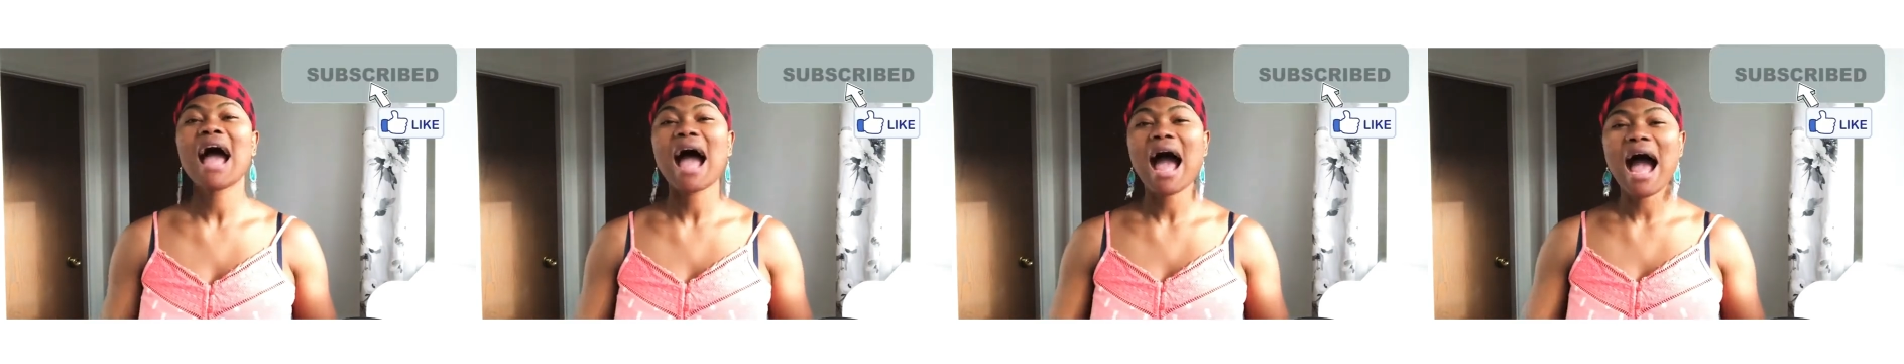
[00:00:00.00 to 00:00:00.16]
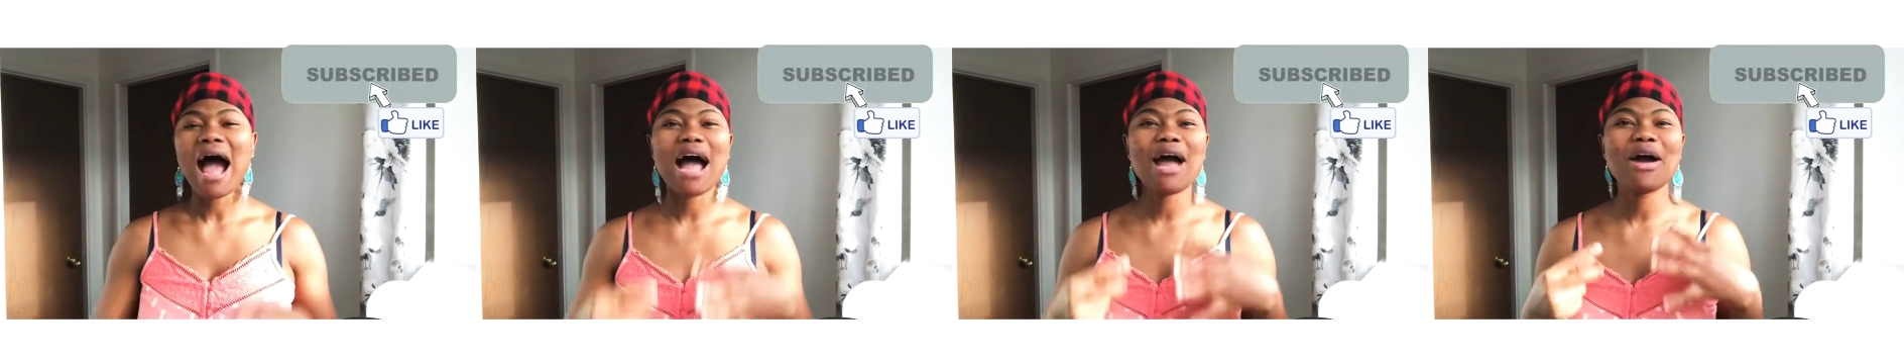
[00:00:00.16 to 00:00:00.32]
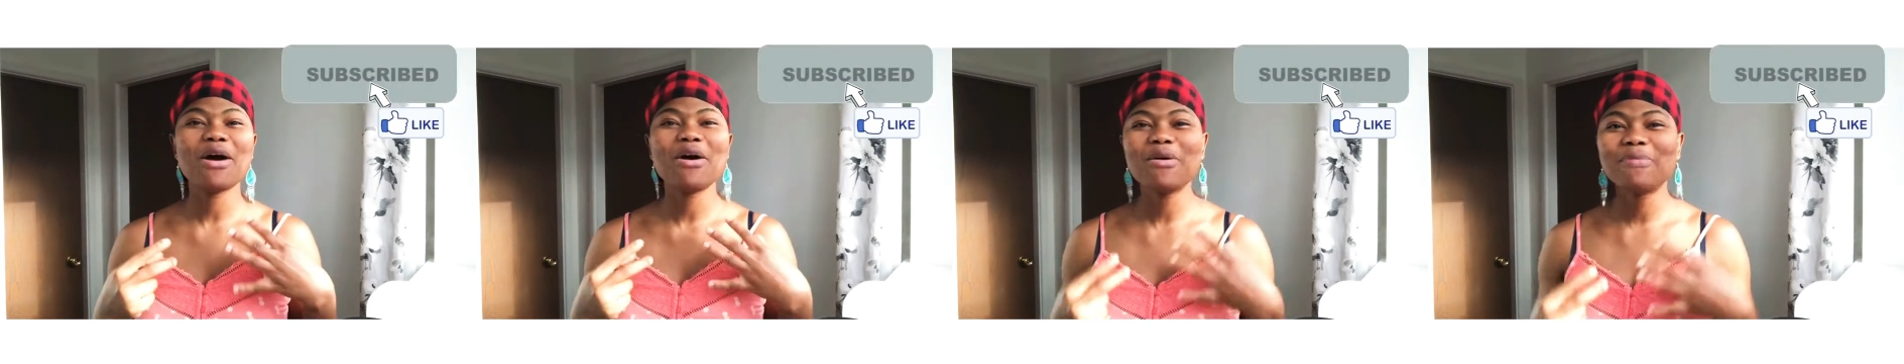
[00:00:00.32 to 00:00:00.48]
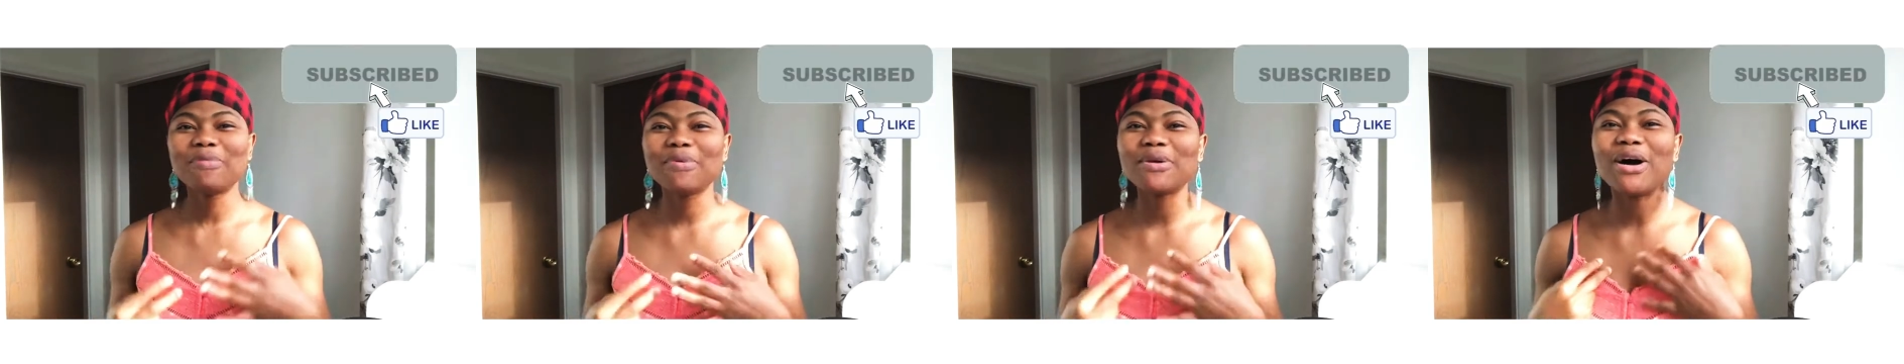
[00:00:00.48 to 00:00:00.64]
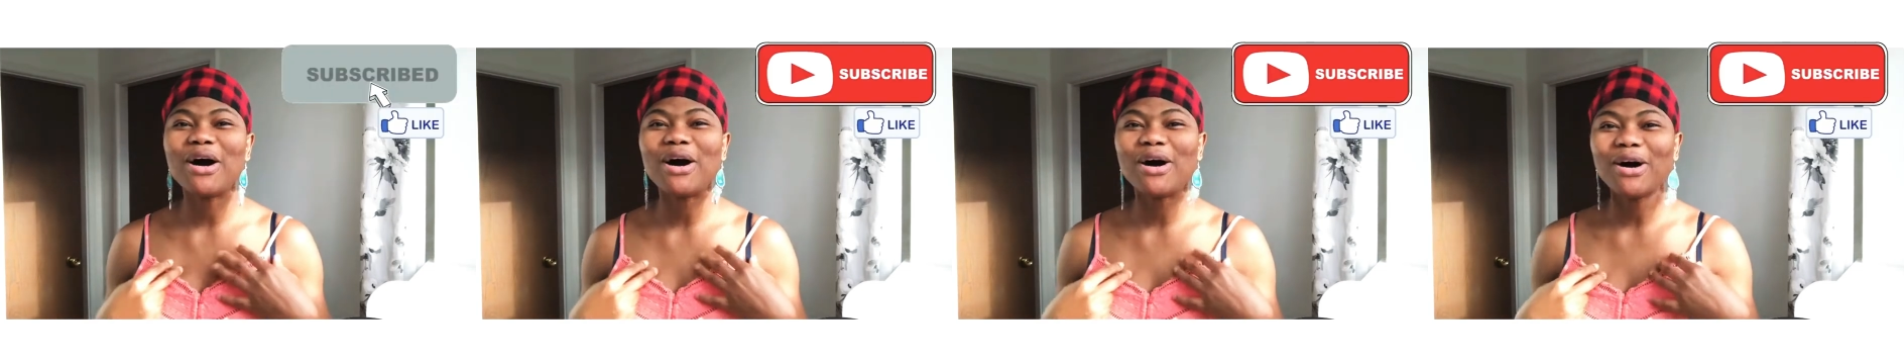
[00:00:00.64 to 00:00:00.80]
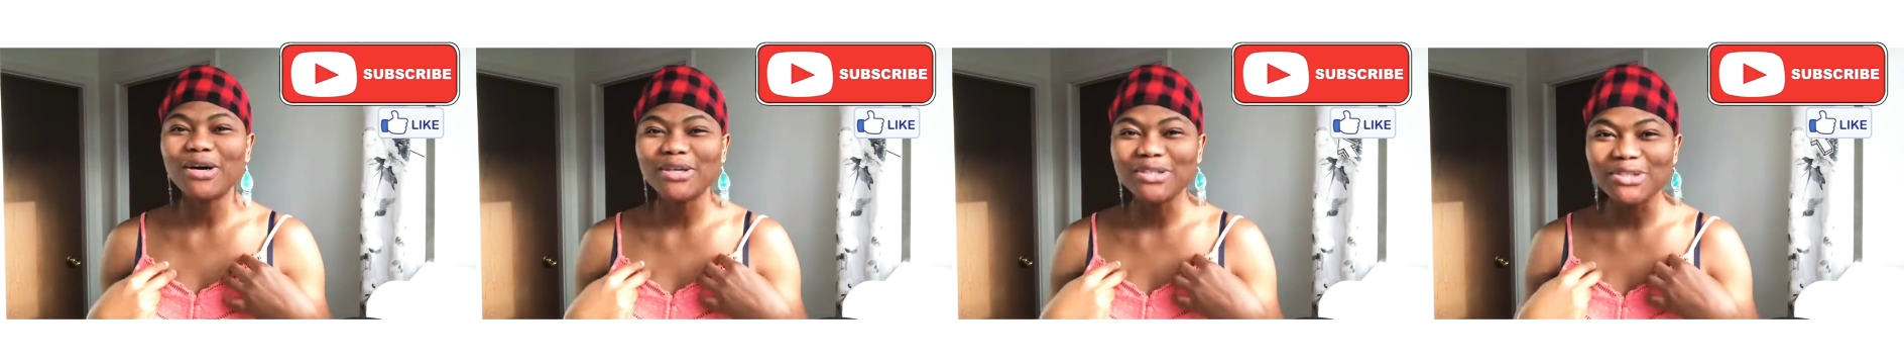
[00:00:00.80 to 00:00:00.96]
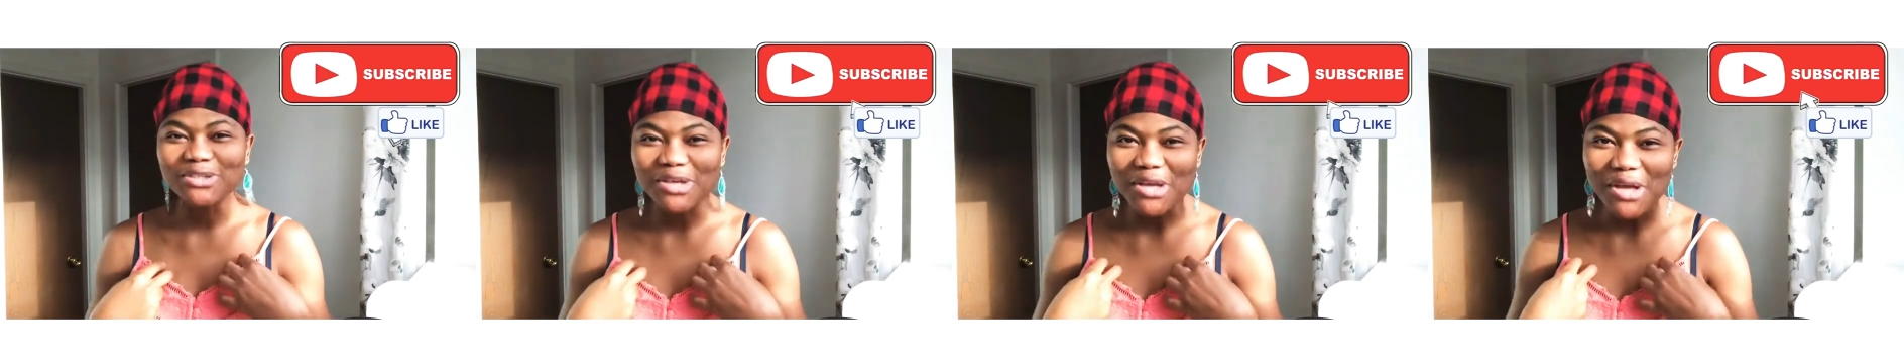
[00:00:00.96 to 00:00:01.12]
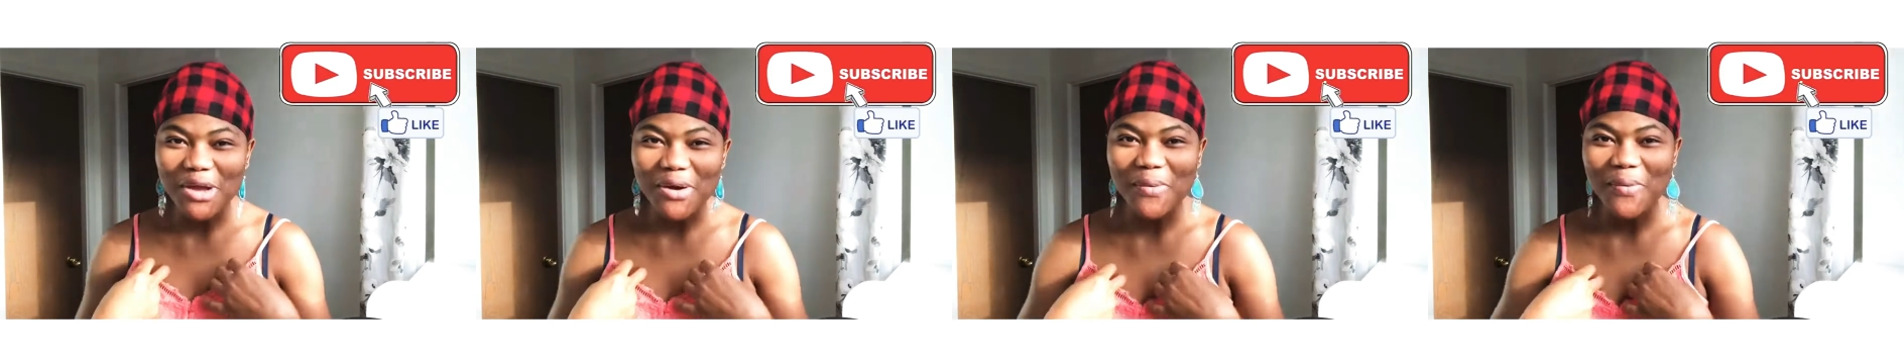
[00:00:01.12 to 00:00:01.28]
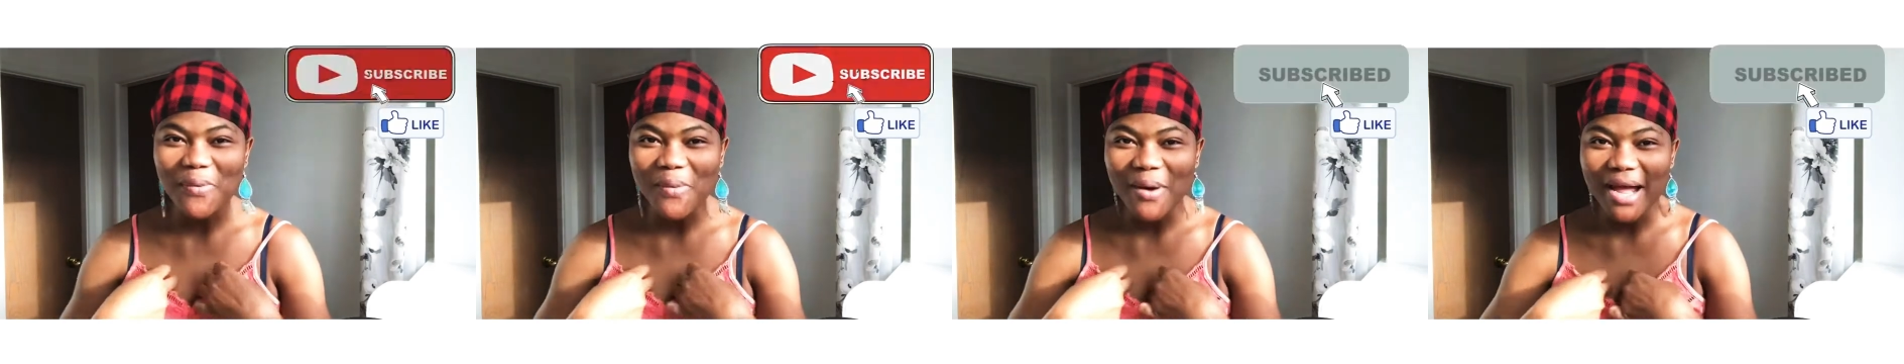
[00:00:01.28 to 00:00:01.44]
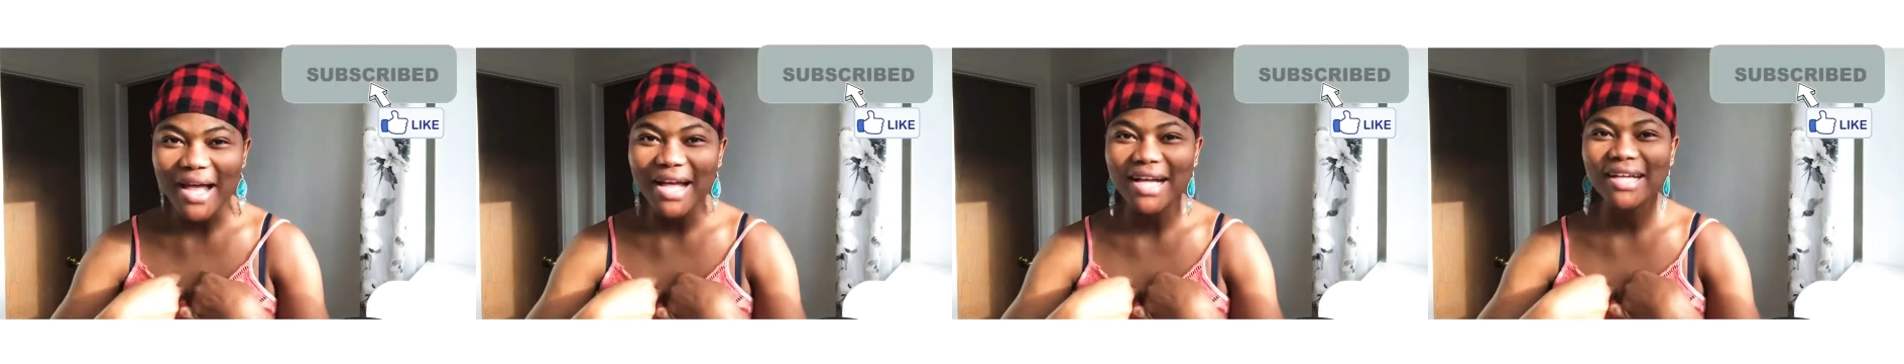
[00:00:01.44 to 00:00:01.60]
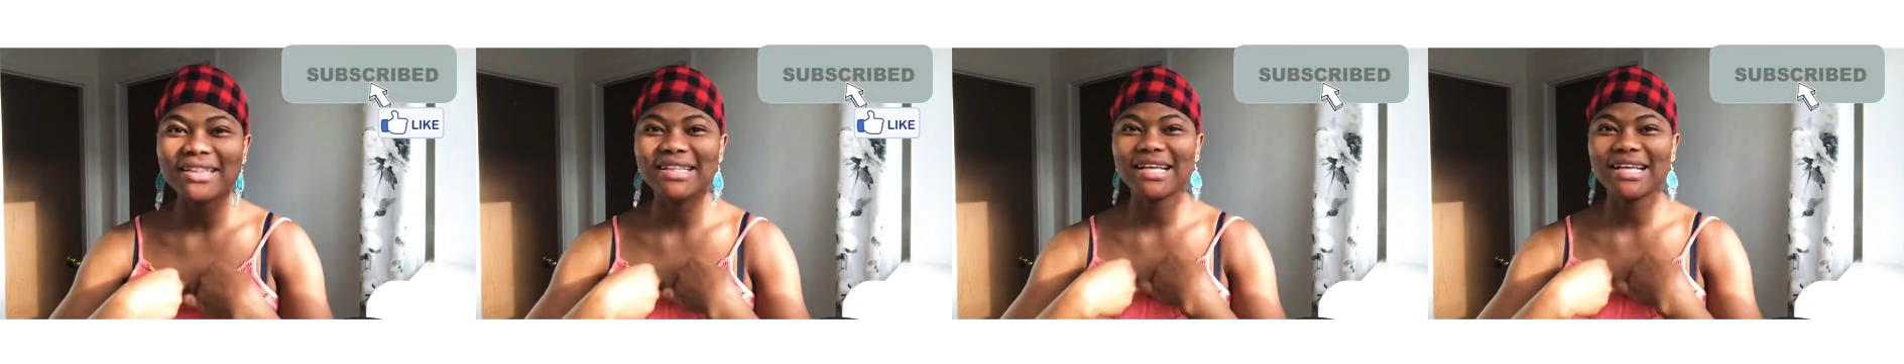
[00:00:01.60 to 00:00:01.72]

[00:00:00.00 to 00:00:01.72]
I hope you're all doing well